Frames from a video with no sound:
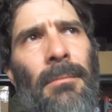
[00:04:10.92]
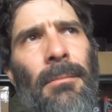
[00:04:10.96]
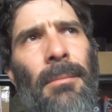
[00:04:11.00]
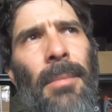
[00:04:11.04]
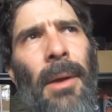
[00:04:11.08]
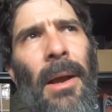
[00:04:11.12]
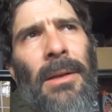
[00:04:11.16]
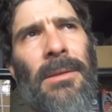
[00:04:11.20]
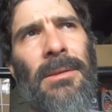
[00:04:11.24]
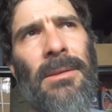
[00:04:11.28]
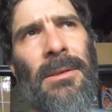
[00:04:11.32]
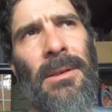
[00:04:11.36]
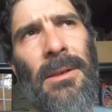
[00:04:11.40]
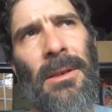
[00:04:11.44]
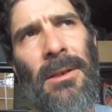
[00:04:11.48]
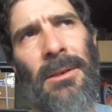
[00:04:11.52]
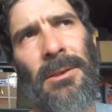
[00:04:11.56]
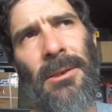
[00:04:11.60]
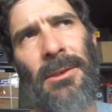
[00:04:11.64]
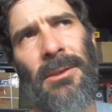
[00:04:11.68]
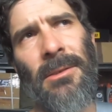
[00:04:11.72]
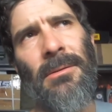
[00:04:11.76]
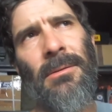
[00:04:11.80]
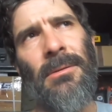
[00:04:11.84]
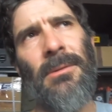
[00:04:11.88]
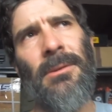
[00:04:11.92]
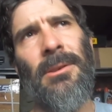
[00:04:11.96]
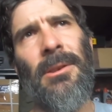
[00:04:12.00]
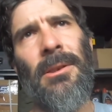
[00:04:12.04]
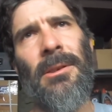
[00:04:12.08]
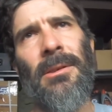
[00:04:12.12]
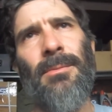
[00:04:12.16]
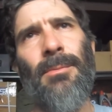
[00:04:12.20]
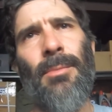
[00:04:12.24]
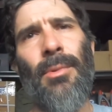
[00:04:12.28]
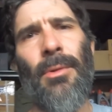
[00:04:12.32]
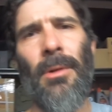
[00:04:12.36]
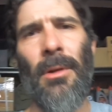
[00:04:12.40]
Basically
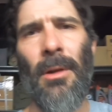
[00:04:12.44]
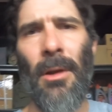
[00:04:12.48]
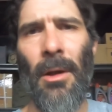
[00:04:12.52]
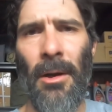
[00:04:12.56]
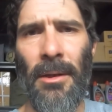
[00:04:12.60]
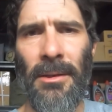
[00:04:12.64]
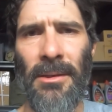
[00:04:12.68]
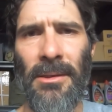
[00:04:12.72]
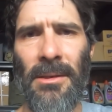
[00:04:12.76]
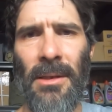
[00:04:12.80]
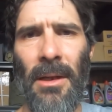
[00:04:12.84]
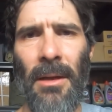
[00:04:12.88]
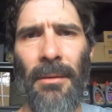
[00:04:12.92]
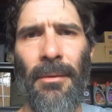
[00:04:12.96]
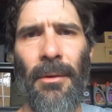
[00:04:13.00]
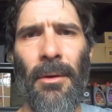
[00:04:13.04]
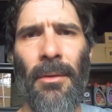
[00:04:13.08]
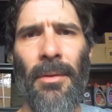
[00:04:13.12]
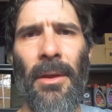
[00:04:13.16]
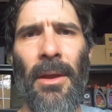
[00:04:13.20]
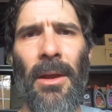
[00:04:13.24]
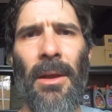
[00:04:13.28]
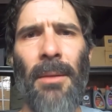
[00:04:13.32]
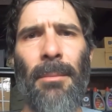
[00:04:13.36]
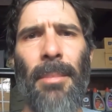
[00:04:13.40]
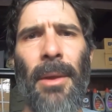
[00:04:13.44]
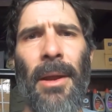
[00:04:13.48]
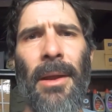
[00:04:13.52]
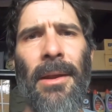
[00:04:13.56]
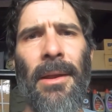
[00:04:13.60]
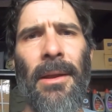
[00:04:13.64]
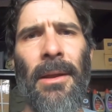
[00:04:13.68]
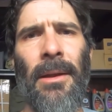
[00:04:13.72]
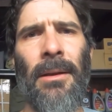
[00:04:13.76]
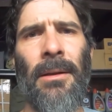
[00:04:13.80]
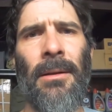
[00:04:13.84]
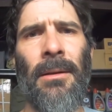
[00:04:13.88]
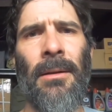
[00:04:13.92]
just put light stuff on there,
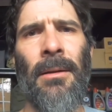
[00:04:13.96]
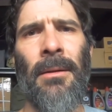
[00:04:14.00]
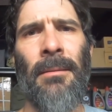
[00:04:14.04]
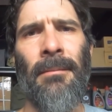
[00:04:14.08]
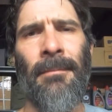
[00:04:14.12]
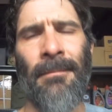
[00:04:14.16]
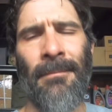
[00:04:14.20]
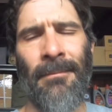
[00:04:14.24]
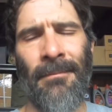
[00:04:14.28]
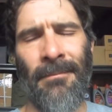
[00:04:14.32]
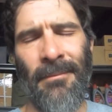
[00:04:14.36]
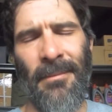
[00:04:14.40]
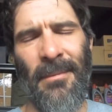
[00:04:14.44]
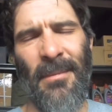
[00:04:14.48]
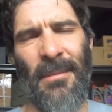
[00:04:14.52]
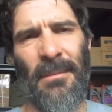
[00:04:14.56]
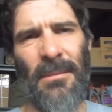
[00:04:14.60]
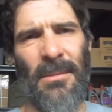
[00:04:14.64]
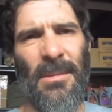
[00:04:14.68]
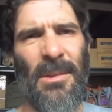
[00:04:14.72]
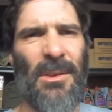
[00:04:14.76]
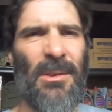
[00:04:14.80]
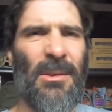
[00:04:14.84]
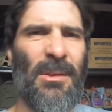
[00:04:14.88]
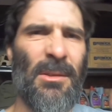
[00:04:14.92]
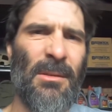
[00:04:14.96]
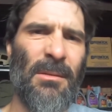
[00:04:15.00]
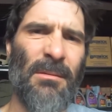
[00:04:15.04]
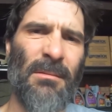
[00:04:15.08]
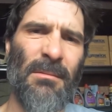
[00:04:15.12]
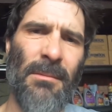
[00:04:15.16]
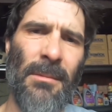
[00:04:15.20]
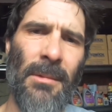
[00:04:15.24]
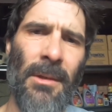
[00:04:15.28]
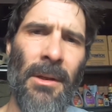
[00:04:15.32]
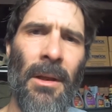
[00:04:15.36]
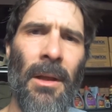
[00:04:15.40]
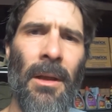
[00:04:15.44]
bedding,
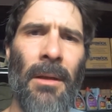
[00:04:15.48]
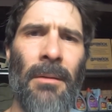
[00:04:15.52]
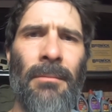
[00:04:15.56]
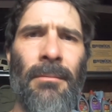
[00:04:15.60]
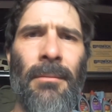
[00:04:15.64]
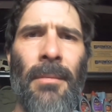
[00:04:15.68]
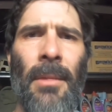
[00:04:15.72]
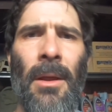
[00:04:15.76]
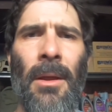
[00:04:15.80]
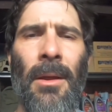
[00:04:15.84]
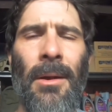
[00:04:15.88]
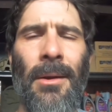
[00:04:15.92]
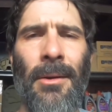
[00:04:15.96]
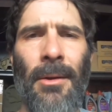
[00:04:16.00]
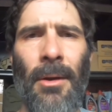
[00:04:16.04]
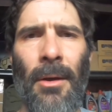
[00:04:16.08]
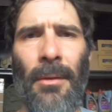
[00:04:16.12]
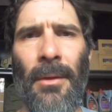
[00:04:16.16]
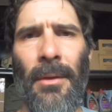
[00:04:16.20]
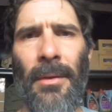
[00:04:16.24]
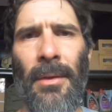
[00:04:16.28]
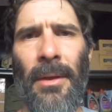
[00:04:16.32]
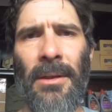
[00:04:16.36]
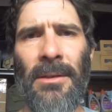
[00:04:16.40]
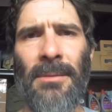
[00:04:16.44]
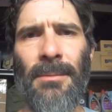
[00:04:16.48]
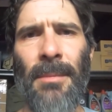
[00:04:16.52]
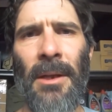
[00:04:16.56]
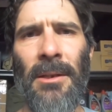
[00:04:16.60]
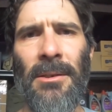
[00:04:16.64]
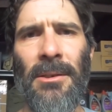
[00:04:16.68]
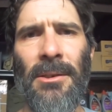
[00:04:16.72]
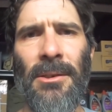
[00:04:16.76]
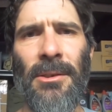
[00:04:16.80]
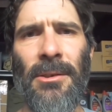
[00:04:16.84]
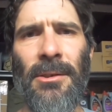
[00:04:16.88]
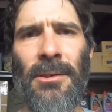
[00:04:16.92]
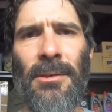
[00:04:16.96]
you know. Not that there's
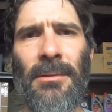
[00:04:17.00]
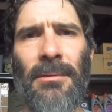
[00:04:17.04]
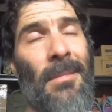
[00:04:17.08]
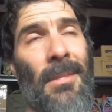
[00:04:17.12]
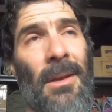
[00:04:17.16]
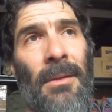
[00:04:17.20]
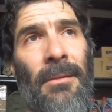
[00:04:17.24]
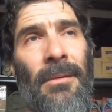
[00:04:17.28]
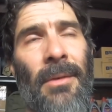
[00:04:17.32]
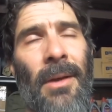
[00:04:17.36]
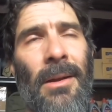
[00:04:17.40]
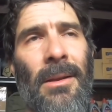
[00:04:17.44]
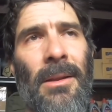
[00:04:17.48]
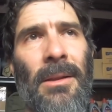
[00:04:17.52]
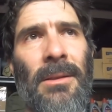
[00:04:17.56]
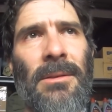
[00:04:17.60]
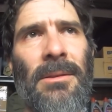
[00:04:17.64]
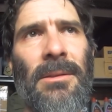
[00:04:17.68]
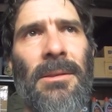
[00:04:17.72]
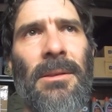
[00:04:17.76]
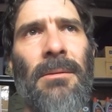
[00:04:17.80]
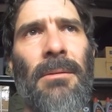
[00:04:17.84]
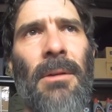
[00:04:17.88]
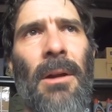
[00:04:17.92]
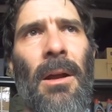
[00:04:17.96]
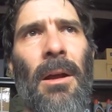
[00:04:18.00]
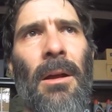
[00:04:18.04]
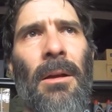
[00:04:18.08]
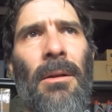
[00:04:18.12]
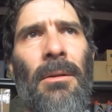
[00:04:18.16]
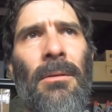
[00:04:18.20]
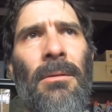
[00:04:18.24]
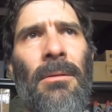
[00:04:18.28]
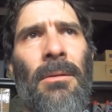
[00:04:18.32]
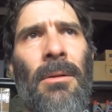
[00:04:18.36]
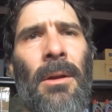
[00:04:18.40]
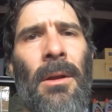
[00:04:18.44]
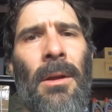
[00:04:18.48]
much, in fact there's
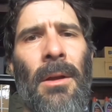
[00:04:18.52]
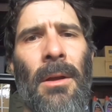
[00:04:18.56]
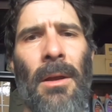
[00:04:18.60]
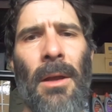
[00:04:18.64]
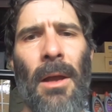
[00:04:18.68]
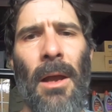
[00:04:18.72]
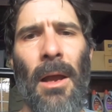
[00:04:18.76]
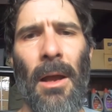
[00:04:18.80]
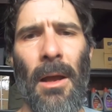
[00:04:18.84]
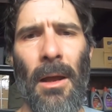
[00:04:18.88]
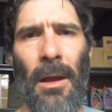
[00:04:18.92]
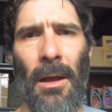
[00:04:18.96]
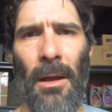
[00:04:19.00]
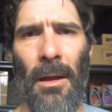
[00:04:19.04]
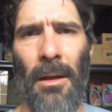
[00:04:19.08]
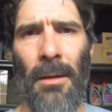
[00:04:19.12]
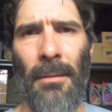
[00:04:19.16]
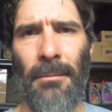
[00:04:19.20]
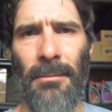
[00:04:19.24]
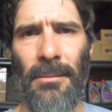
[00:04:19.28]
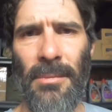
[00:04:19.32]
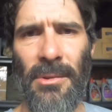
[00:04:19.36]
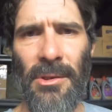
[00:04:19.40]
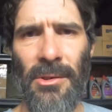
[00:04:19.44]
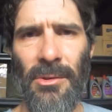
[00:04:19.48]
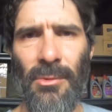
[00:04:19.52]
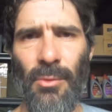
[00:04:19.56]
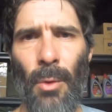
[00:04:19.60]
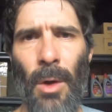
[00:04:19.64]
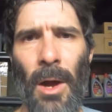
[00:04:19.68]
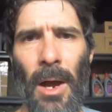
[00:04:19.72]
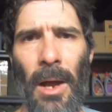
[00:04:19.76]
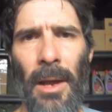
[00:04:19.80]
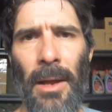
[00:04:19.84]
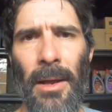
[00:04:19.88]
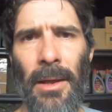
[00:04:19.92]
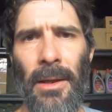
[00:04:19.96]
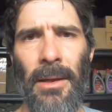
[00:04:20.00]
zero
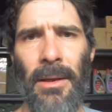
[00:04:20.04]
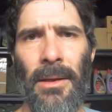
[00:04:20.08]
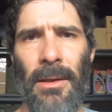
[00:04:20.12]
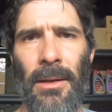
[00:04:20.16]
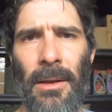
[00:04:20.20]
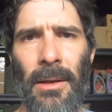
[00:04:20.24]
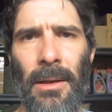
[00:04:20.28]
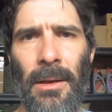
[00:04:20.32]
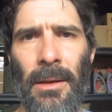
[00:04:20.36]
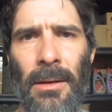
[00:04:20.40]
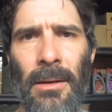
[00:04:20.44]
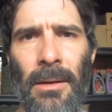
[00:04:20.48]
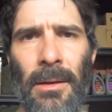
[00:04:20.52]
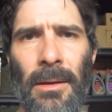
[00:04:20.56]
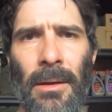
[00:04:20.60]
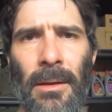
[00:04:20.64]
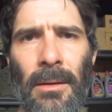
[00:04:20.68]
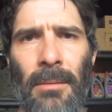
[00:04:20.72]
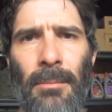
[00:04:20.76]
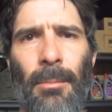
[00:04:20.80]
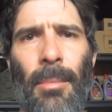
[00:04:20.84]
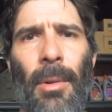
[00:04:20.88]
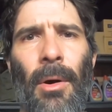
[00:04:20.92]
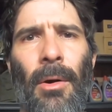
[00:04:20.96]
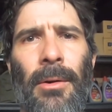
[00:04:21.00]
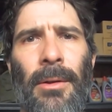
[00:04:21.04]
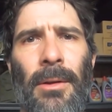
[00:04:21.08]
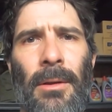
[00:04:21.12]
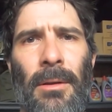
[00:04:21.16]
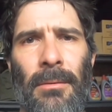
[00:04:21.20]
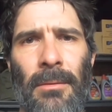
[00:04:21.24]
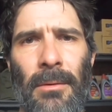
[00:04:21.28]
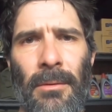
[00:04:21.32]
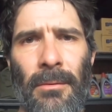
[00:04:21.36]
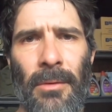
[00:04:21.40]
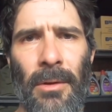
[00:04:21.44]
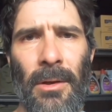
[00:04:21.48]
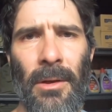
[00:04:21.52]
sway in the body
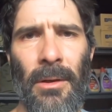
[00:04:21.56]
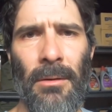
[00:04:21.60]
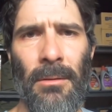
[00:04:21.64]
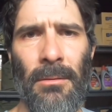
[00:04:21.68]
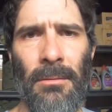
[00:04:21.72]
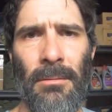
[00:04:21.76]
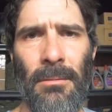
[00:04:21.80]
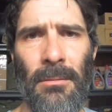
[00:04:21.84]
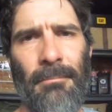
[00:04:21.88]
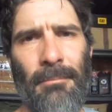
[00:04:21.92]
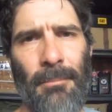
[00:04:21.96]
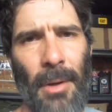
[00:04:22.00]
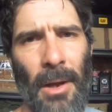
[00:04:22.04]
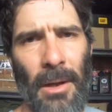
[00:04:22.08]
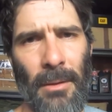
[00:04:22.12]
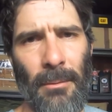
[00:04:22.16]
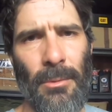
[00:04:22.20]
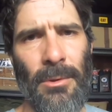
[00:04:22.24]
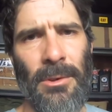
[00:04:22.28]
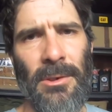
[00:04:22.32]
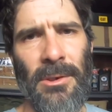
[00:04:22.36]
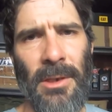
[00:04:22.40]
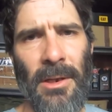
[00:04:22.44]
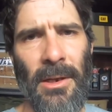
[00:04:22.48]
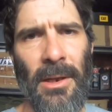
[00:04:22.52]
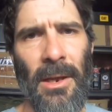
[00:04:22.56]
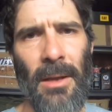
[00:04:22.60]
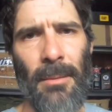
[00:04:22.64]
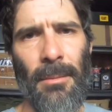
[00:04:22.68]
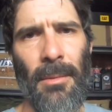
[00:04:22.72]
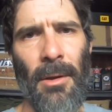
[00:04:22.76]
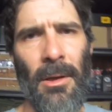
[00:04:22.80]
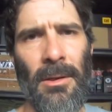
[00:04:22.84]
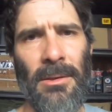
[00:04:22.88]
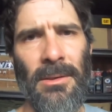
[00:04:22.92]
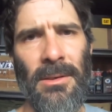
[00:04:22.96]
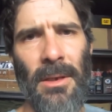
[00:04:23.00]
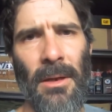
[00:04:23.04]
of the vehicle, but we're just going to keep
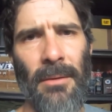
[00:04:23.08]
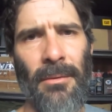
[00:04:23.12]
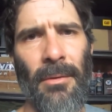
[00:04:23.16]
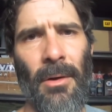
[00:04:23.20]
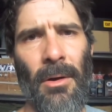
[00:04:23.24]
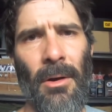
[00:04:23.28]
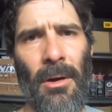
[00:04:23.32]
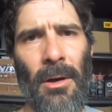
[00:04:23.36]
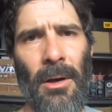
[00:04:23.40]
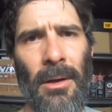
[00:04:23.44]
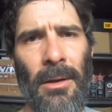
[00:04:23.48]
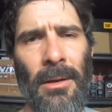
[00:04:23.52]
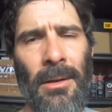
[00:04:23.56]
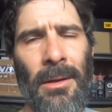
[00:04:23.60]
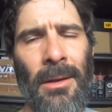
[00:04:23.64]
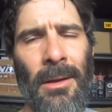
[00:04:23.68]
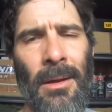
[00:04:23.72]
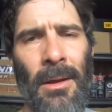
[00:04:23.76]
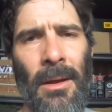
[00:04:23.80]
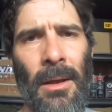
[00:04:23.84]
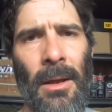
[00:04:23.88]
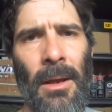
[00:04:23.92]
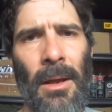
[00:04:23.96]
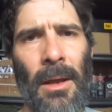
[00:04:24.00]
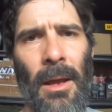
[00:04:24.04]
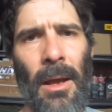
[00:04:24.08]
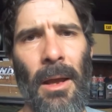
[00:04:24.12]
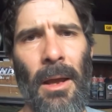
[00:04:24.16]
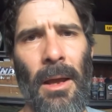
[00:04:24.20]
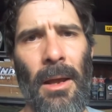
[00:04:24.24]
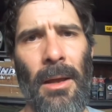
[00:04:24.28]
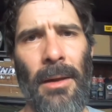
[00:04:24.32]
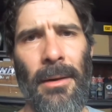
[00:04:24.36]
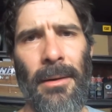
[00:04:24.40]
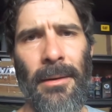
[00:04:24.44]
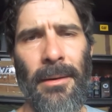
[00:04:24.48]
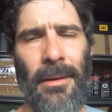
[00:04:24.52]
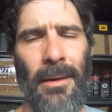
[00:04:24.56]
light stuff high
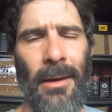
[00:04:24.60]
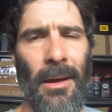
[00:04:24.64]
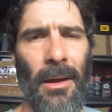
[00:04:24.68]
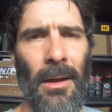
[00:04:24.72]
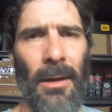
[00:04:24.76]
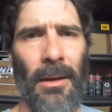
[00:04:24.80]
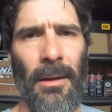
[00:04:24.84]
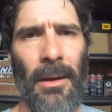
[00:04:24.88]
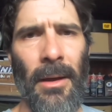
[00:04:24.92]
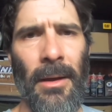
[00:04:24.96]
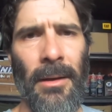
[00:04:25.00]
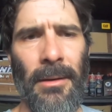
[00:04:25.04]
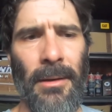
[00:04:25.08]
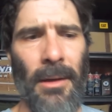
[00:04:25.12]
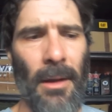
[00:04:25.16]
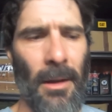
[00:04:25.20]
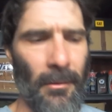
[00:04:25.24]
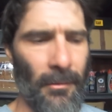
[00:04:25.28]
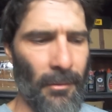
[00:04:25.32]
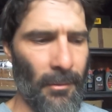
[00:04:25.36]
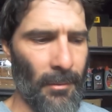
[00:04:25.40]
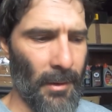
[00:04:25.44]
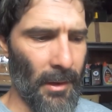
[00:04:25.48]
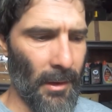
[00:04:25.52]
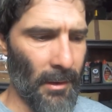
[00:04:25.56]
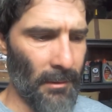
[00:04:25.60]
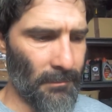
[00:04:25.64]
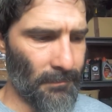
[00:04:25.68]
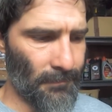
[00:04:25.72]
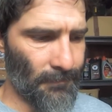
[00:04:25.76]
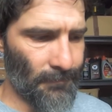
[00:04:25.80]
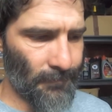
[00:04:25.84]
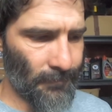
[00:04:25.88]
and go from there.